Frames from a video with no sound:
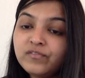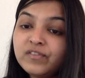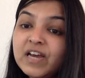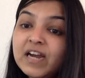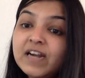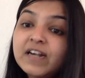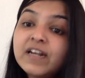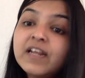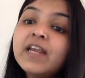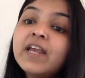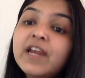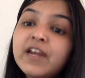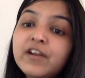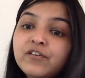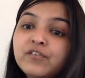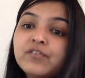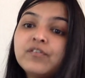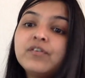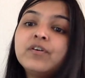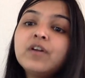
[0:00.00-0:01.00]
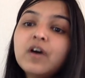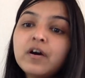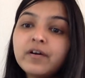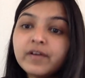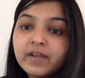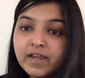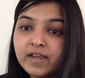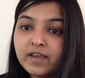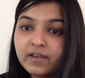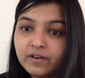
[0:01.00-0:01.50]
that hatred
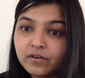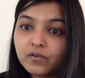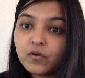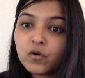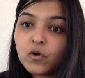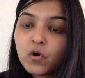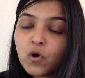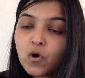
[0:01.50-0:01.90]
again